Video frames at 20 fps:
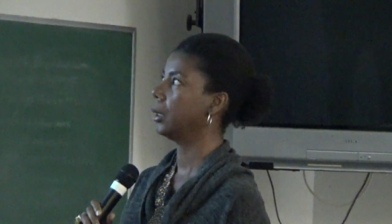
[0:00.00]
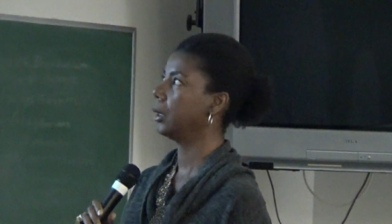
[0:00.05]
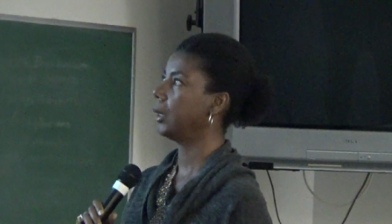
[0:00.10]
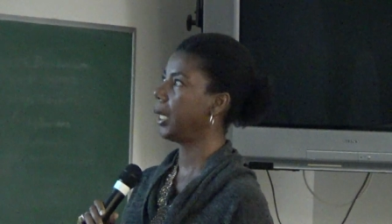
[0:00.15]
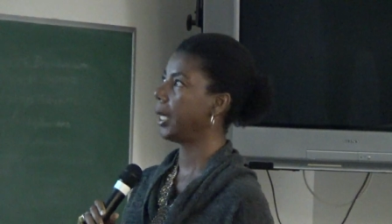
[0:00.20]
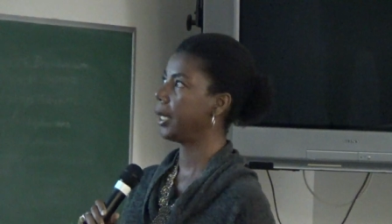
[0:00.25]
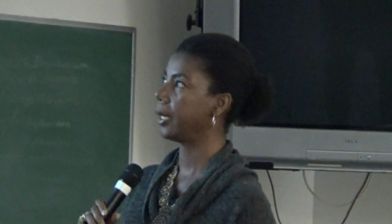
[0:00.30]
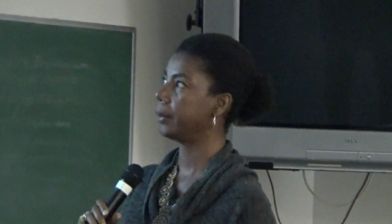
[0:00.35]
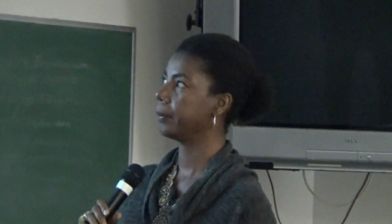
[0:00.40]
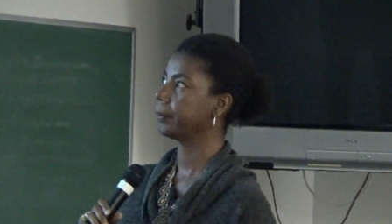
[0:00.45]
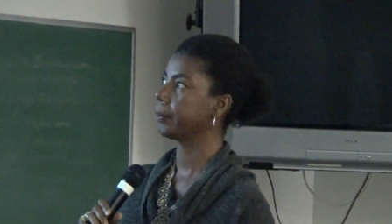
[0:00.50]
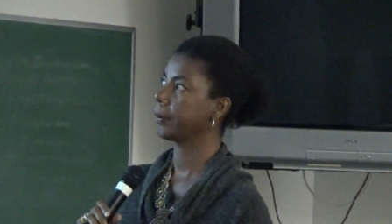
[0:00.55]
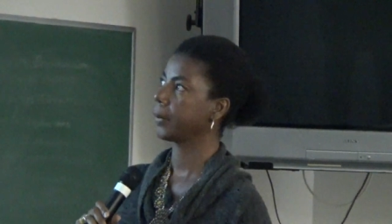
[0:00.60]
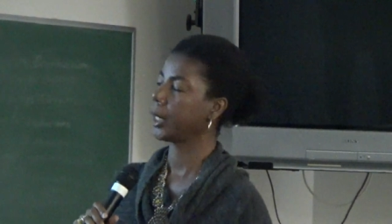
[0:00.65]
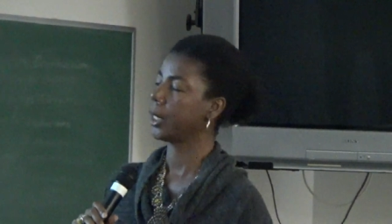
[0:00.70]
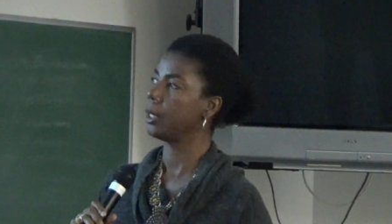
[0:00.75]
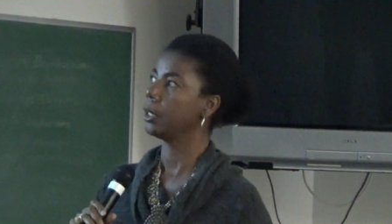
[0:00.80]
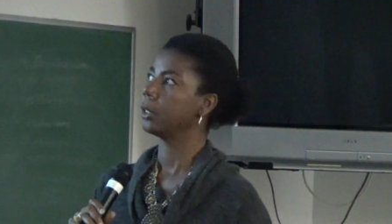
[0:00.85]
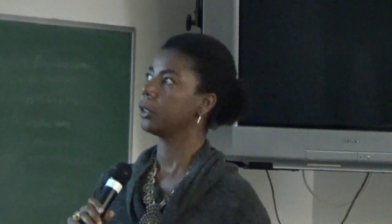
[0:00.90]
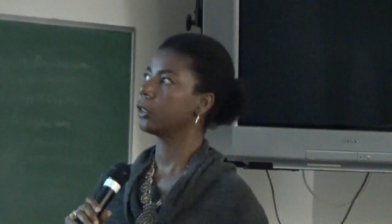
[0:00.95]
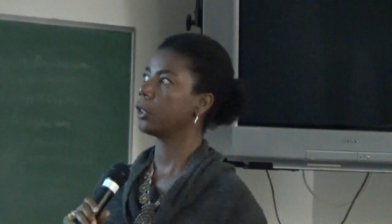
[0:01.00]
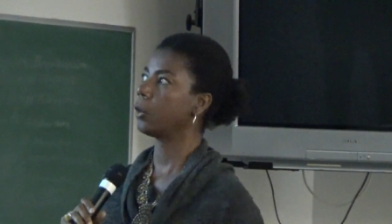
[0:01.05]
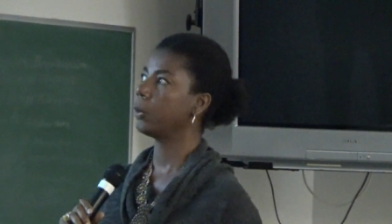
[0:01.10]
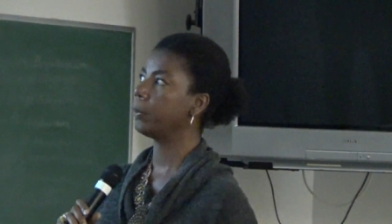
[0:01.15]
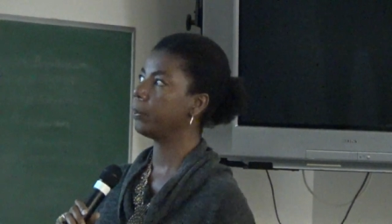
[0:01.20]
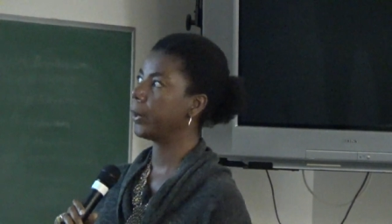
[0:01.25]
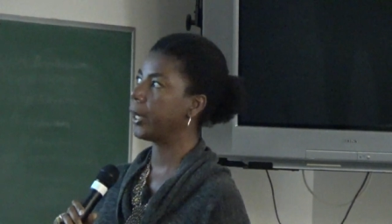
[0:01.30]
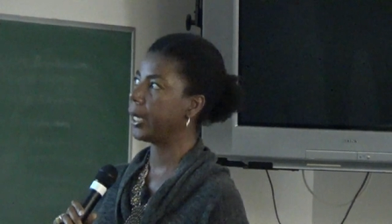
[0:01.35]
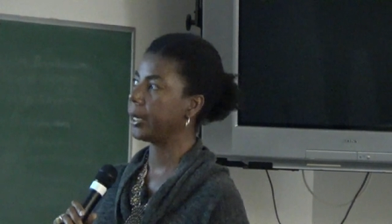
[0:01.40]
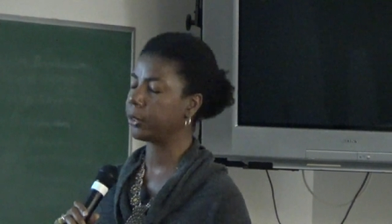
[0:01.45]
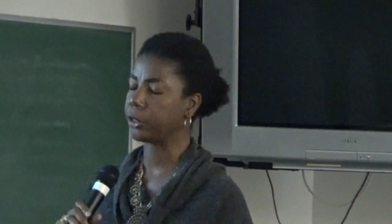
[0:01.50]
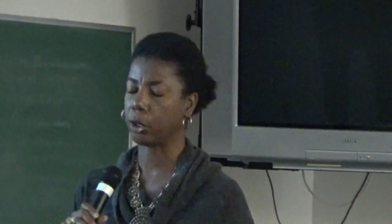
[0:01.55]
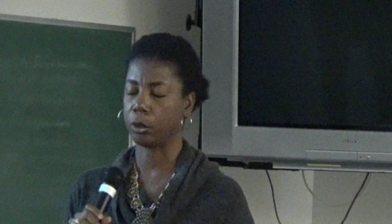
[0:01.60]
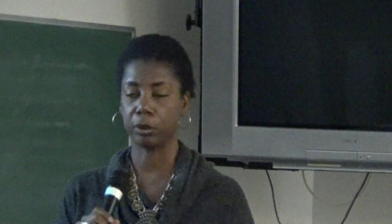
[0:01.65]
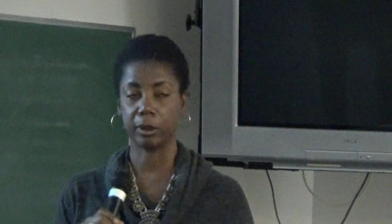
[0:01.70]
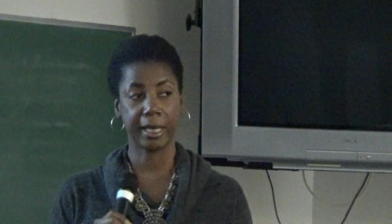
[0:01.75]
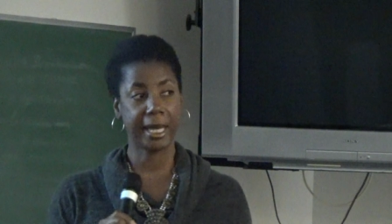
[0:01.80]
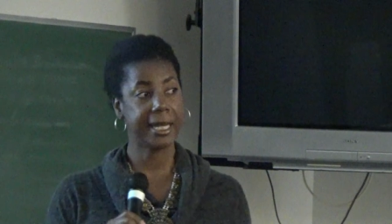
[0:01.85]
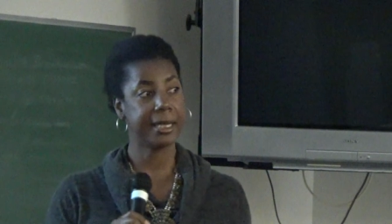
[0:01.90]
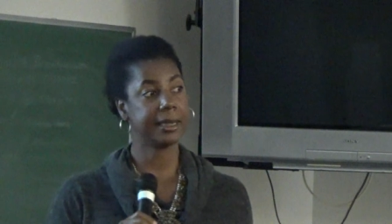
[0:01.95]
Yay. So, so
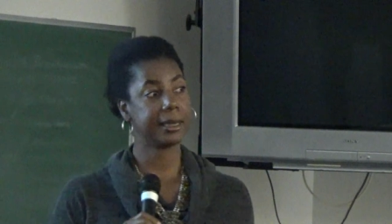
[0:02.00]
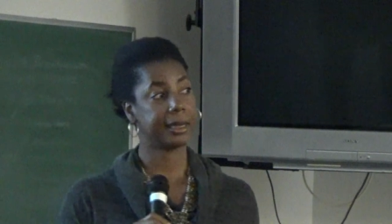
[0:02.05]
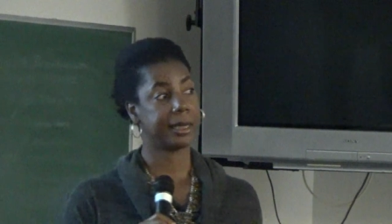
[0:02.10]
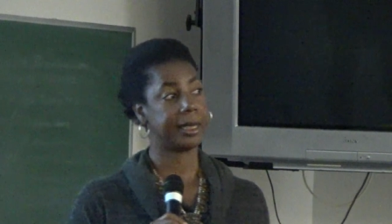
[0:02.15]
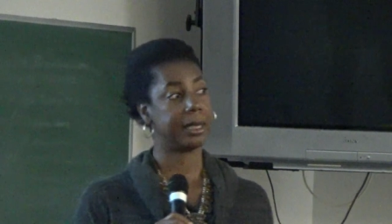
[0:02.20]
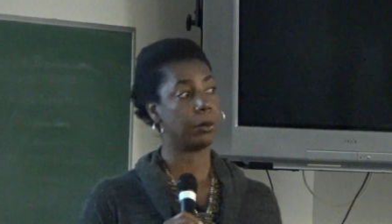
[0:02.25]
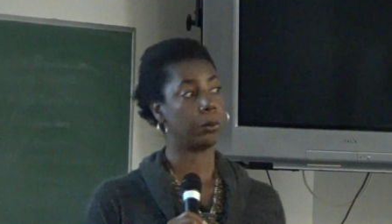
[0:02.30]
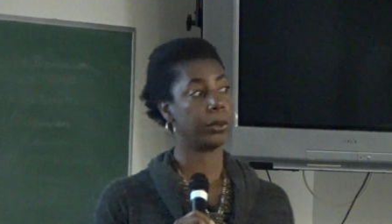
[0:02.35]
lately